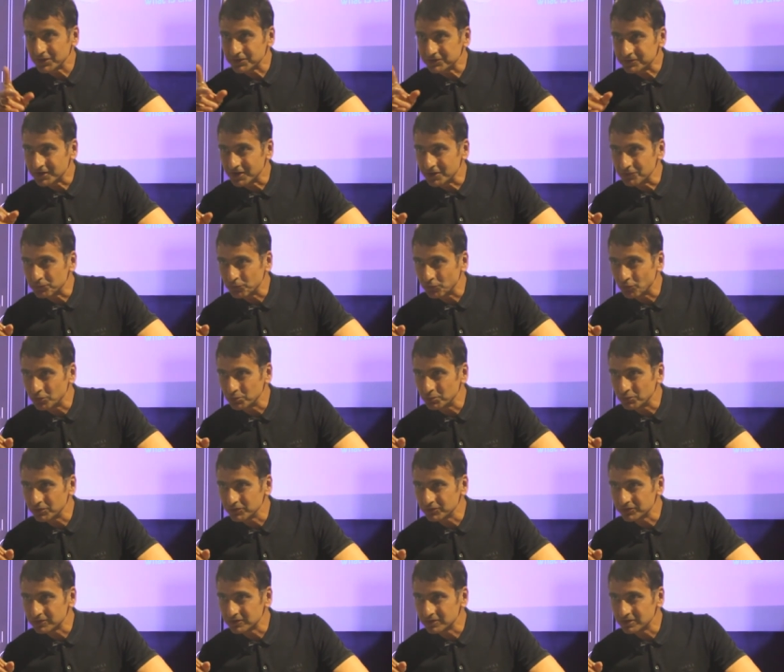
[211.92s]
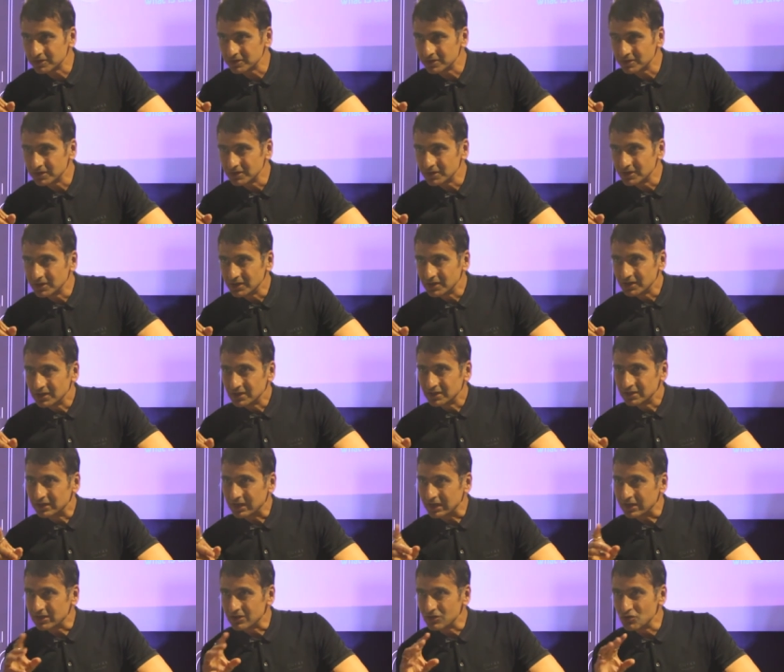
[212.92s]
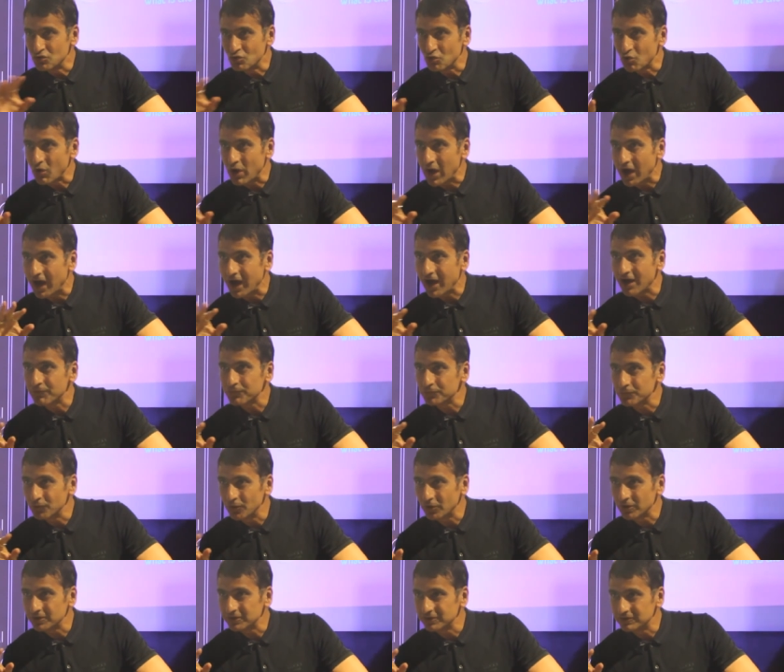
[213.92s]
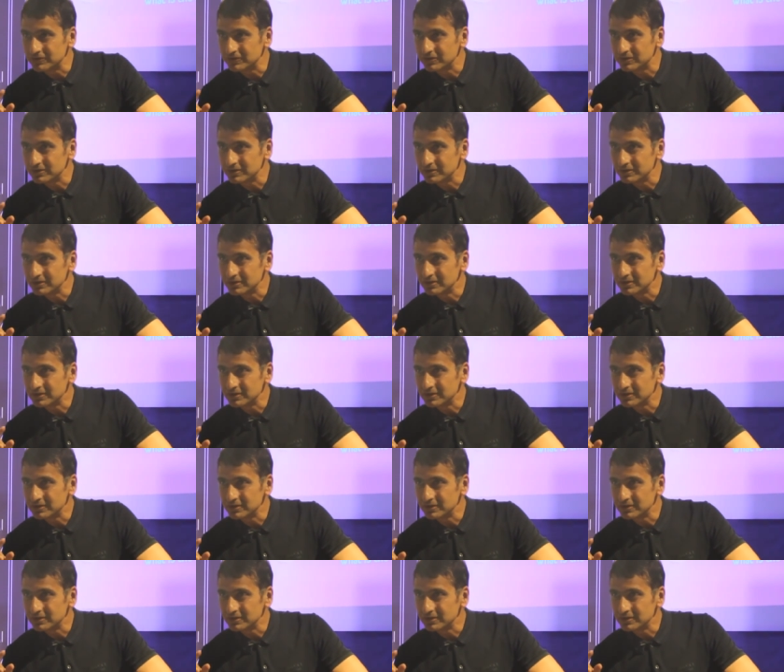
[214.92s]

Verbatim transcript: First and foremost, that no half knowledge.